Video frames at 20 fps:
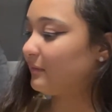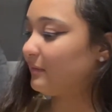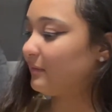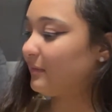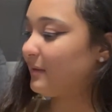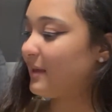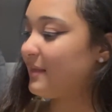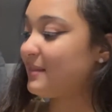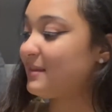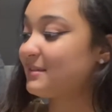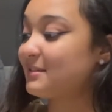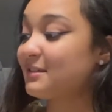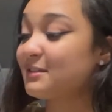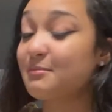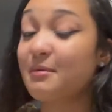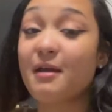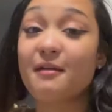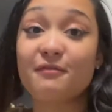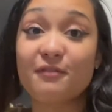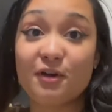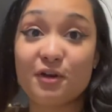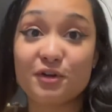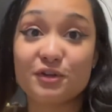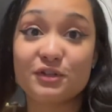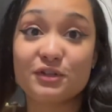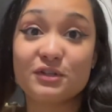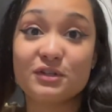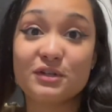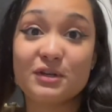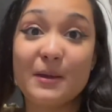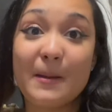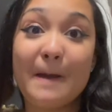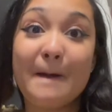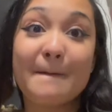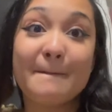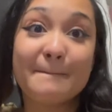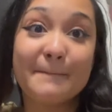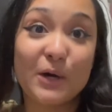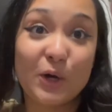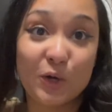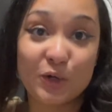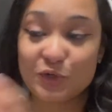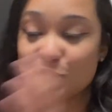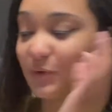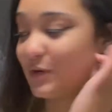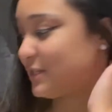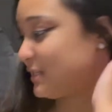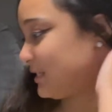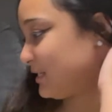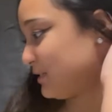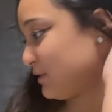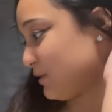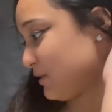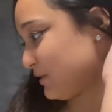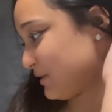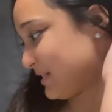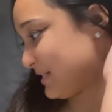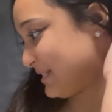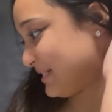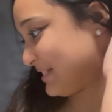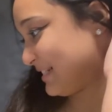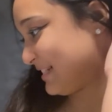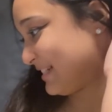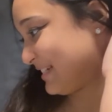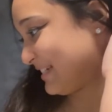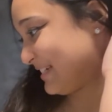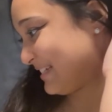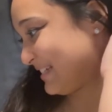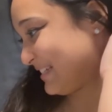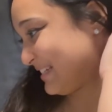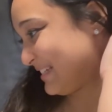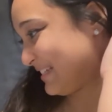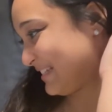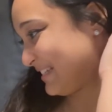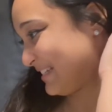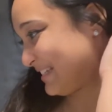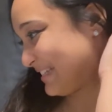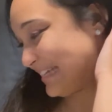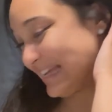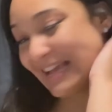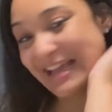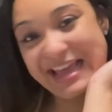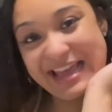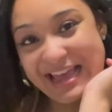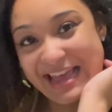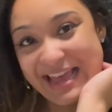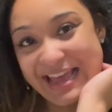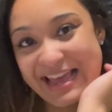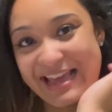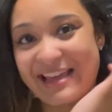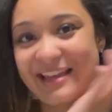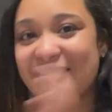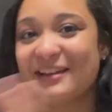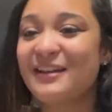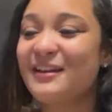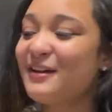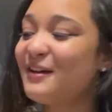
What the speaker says: And this is my first ball jointed doll, guys. Ah!